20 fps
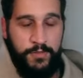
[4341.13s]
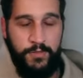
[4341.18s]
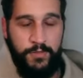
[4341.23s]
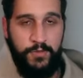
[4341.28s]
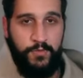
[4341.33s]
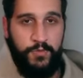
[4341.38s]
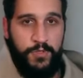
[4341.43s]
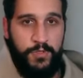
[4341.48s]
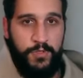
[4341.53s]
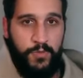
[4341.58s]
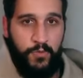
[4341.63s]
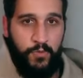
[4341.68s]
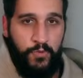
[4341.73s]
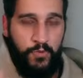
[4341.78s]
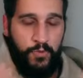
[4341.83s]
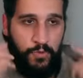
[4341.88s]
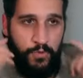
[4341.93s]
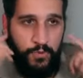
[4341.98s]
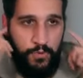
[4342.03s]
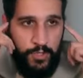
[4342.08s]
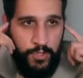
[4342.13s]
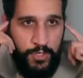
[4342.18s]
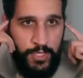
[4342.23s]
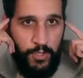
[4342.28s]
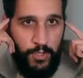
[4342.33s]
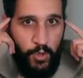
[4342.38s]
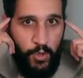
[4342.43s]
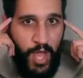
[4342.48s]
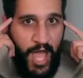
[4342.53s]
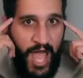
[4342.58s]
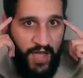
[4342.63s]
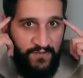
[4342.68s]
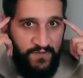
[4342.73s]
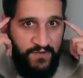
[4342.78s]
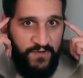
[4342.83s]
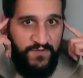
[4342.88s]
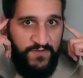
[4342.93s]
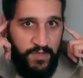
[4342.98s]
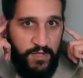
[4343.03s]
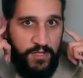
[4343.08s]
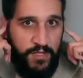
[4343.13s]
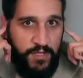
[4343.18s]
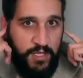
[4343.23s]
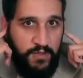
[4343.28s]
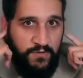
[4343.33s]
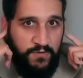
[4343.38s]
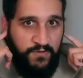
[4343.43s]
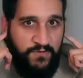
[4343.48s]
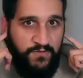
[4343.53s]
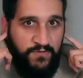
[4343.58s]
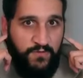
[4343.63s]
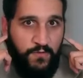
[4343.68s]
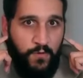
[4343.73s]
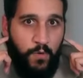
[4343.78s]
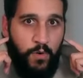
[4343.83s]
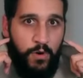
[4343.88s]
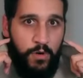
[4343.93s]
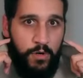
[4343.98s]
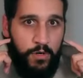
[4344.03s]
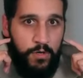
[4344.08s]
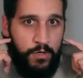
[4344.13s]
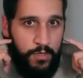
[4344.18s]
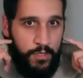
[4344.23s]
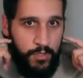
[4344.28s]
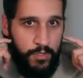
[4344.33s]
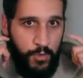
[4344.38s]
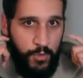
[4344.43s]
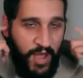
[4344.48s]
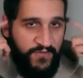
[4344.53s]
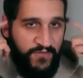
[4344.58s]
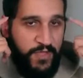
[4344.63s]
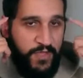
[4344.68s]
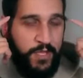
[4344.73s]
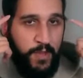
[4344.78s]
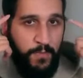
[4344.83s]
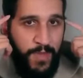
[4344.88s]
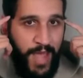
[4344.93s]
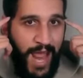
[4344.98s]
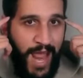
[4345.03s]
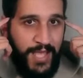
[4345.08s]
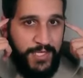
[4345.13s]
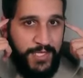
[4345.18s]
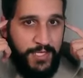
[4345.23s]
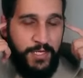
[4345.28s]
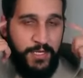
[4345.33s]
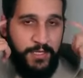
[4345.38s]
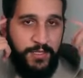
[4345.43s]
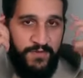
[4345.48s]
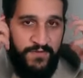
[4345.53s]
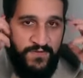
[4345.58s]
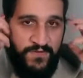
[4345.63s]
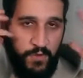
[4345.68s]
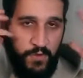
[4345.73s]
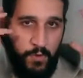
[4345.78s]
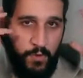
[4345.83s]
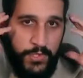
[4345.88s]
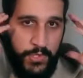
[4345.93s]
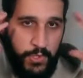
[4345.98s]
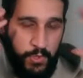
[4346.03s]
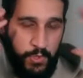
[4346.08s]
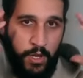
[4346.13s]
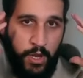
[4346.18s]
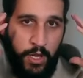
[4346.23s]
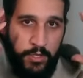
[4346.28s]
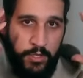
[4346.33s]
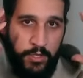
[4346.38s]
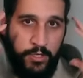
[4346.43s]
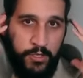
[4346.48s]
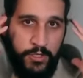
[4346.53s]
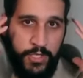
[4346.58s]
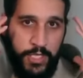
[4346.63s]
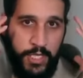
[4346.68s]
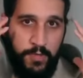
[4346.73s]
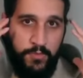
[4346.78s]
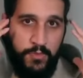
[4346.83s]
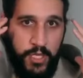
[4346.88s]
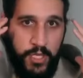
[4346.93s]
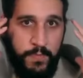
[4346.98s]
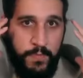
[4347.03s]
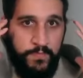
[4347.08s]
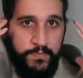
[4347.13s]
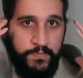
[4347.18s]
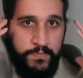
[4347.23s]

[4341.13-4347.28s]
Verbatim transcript: You you you have a feeling for you have the capacity to feel what's going on in your TMJ.